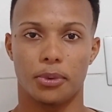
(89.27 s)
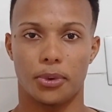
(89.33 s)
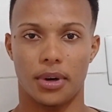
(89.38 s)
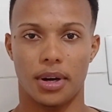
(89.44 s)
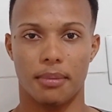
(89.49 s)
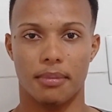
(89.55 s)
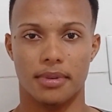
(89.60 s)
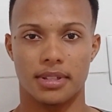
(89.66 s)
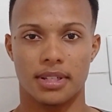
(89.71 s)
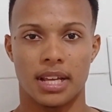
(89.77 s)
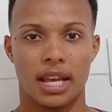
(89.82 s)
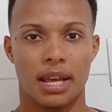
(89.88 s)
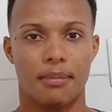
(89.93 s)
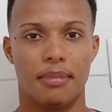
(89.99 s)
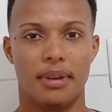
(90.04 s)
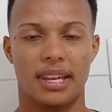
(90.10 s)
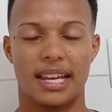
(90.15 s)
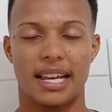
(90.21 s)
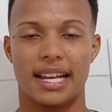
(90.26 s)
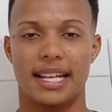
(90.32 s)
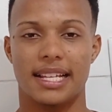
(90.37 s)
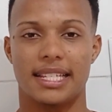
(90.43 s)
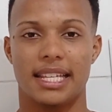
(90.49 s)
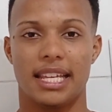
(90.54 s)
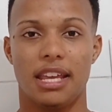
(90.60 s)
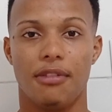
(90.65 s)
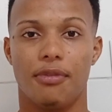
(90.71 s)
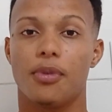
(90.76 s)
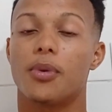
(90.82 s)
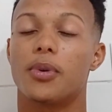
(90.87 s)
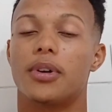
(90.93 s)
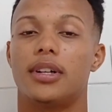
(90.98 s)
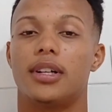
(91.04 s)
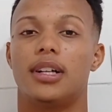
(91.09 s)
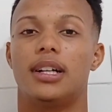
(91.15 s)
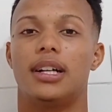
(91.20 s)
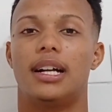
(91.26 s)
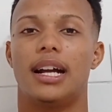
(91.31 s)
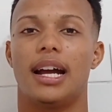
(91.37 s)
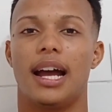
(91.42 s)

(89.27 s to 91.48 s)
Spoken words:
grammars because if you are